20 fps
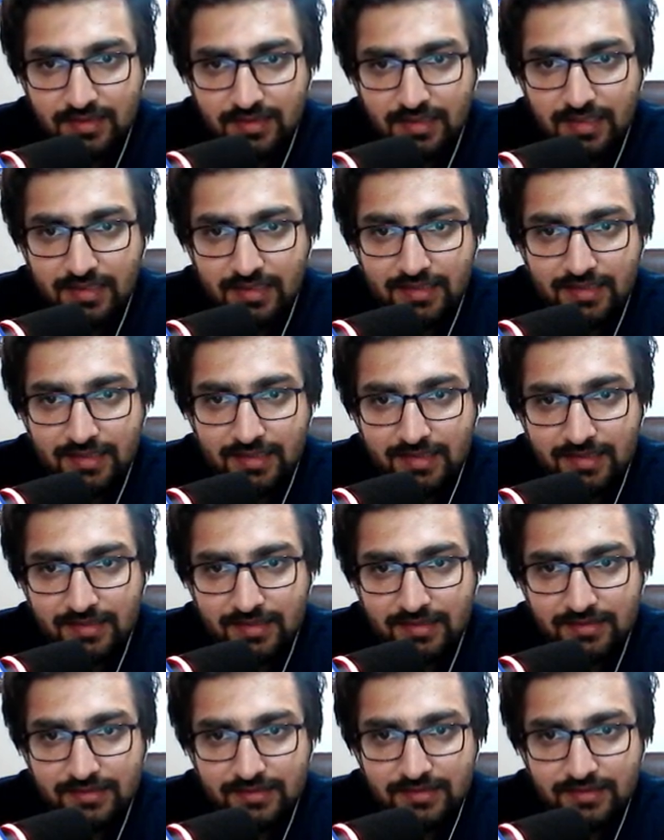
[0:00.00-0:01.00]

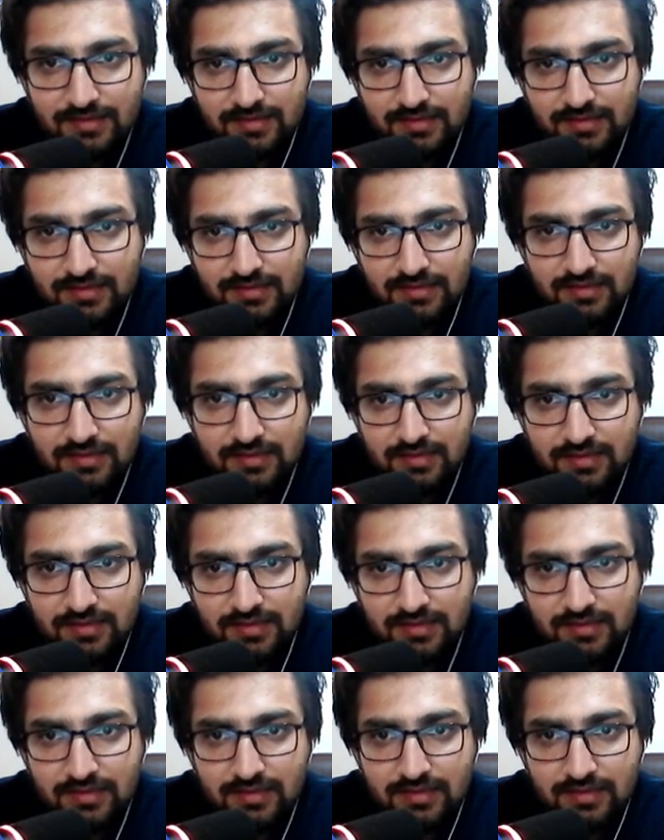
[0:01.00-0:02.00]
increase,
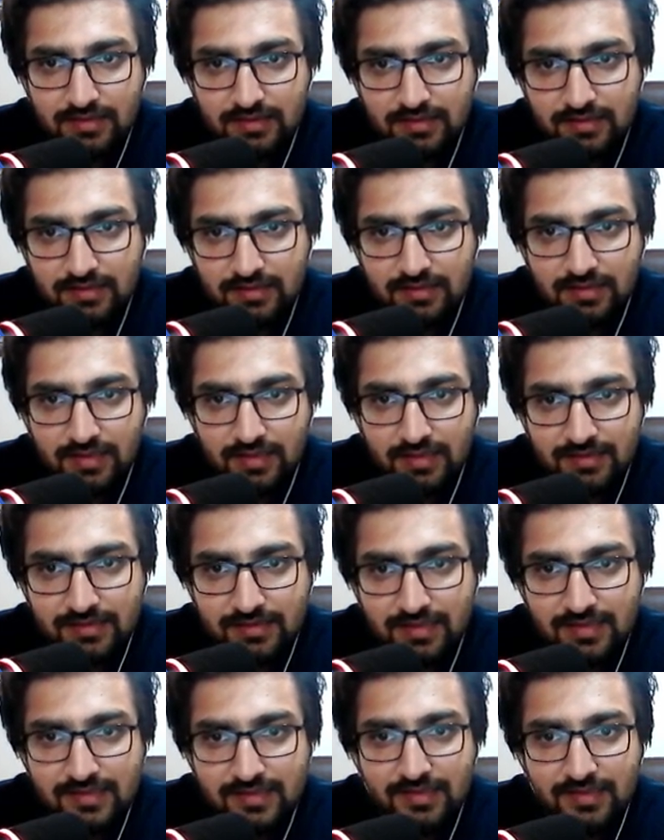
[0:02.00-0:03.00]
it
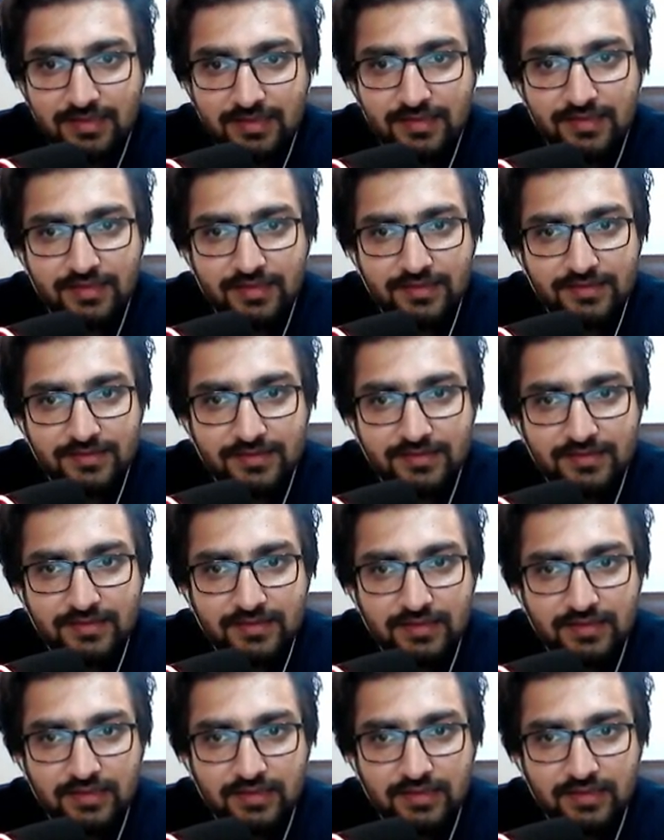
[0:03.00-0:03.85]
says increase,